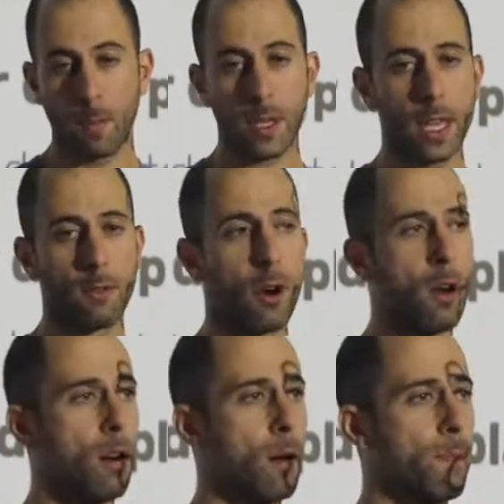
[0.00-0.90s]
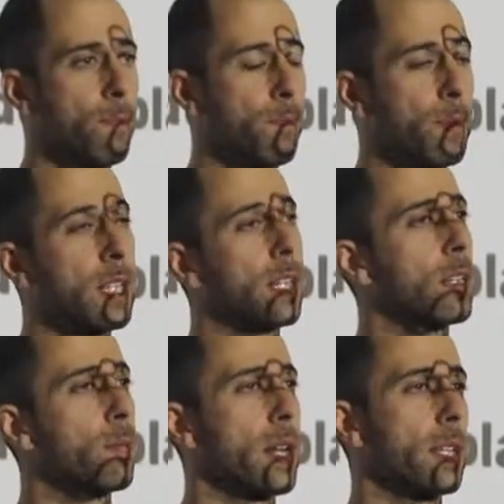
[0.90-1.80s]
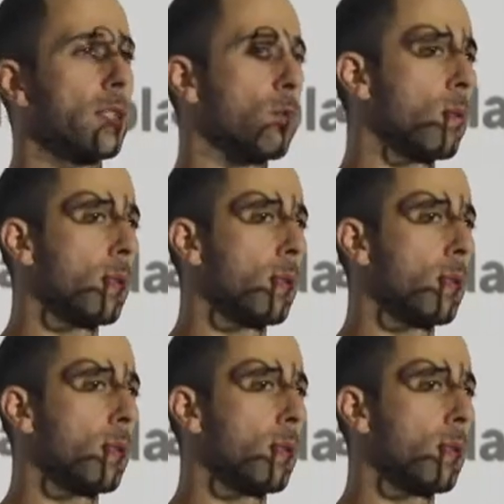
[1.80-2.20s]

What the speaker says: But there are particular places,